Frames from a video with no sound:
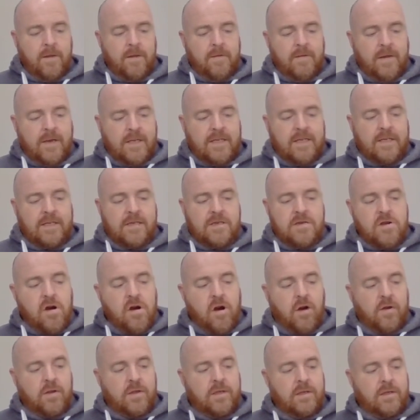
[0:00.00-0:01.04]
This is
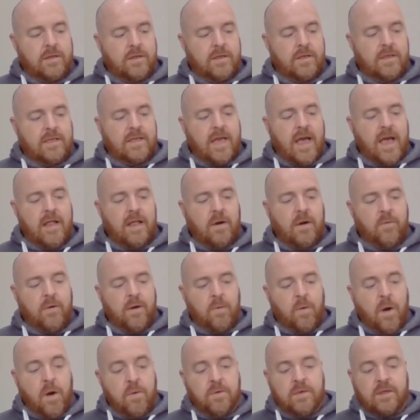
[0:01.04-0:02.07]
not to say that we
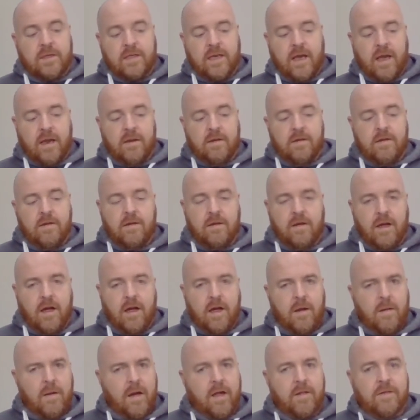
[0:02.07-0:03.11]
won't sin.
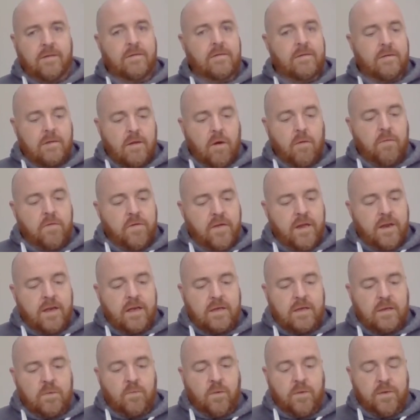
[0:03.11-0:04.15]
I don't think
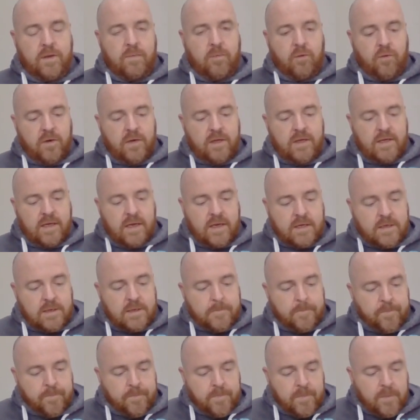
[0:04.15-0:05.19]
that's what the point is.
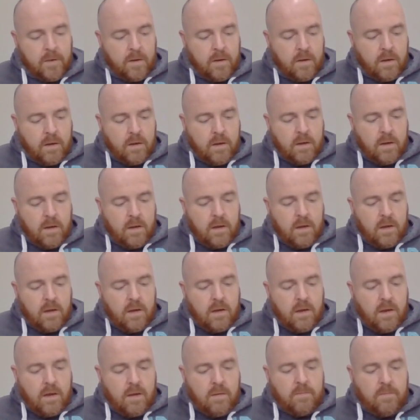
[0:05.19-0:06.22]

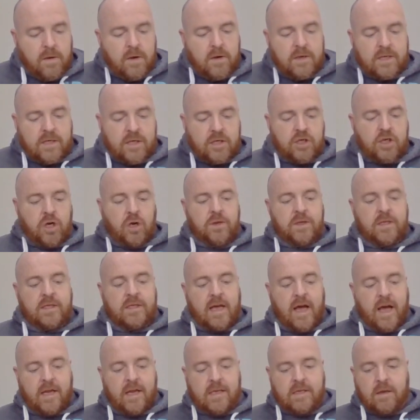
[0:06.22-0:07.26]
Because as John
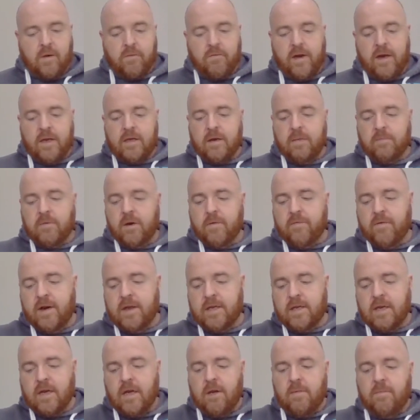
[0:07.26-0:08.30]
says, I'm going to
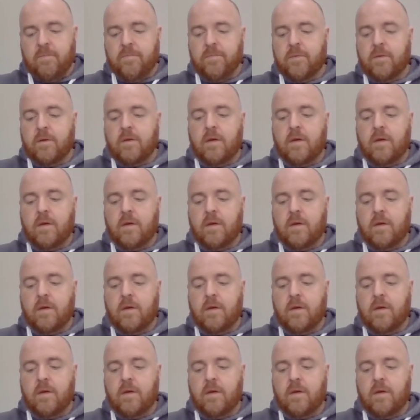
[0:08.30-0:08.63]
read a